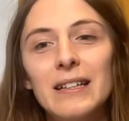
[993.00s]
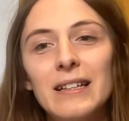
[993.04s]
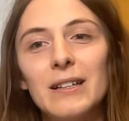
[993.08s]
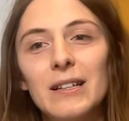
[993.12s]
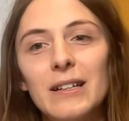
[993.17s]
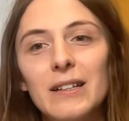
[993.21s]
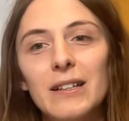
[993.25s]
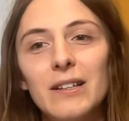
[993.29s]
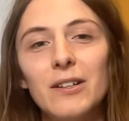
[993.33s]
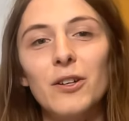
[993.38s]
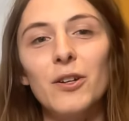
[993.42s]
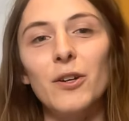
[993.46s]

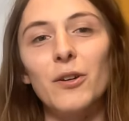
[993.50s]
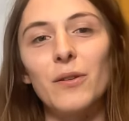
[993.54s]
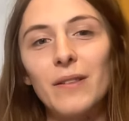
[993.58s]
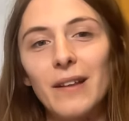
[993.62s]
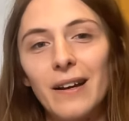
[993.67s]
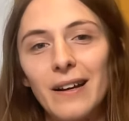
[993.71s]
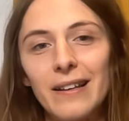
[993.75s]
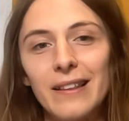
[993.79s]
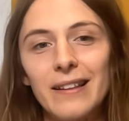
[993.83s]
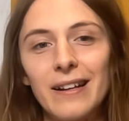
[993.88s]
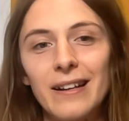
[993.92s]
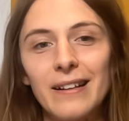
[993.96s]
you know i
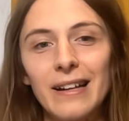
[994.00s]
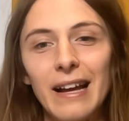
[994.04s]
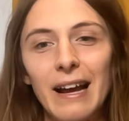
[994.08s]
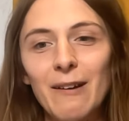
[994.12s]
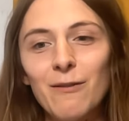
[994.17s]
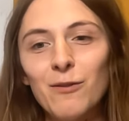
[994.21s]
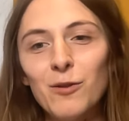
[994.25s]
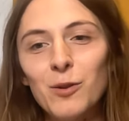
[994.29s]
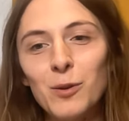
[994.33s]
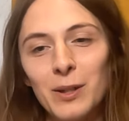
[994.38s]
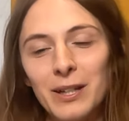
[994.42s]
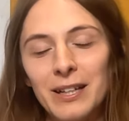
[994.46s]
think
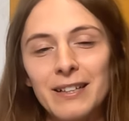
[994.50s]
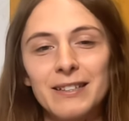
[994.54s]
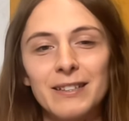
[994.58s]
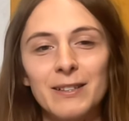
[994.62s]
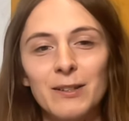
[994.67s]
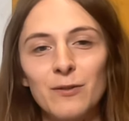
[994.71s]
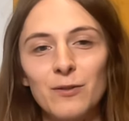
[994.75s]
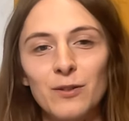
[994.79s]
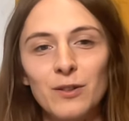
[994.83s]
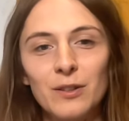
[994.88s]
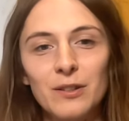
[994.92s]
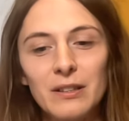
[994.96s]
everyone has
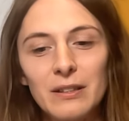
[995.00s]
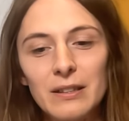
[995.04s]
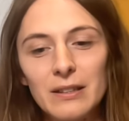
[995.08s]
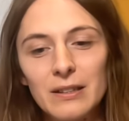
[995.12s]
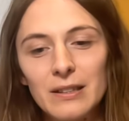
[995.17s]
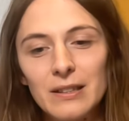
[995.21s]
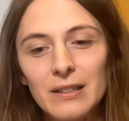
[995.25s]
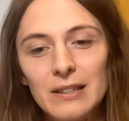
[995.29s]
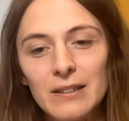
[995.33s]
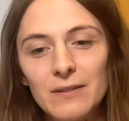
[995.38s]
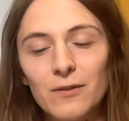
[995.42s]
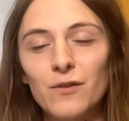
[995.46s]
different
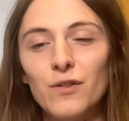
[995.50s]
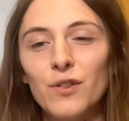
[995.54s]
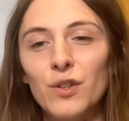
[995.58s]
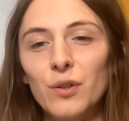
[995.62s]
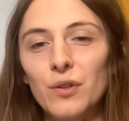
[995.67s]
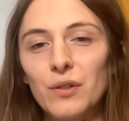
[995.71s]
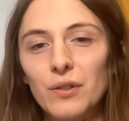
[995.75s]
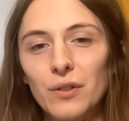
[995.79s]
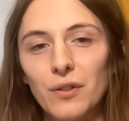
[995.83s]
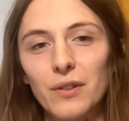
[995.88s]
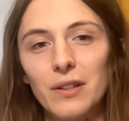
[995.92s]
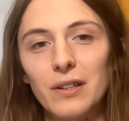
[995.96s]
to use
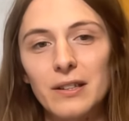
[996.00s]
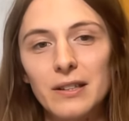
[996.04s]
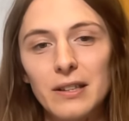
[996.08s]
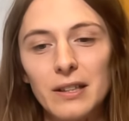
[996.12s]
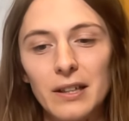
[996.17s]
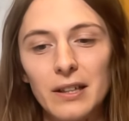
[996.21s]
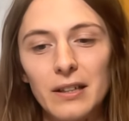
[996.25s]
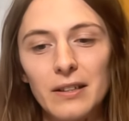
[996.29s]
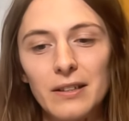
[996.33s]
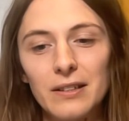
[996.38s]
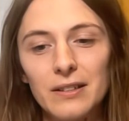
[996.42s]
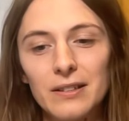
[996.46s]
on these
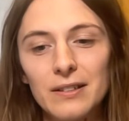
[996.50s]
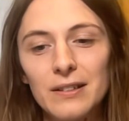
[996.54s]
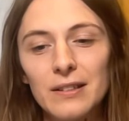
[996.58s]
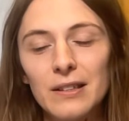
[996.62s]
things.